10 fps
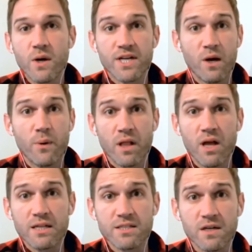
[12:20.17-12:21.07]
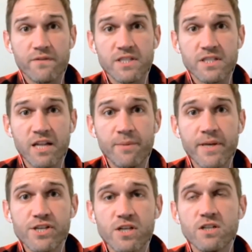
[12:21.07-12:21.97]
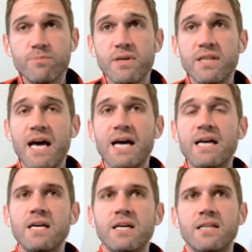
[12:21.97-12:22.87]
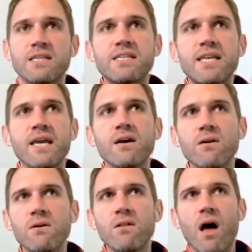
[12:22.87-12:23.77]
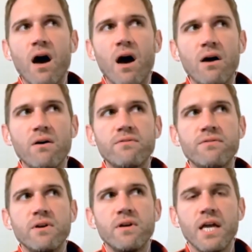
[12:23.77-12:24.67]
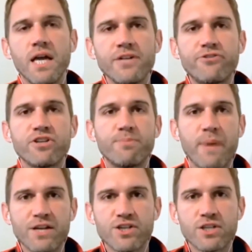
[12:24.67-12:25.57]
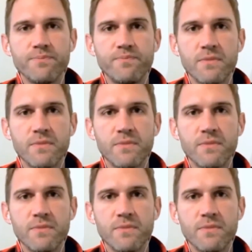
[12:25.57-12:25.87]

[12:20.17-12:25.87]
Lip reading: I dealt with a lot of self-esteem issues, but that the skill of introspection,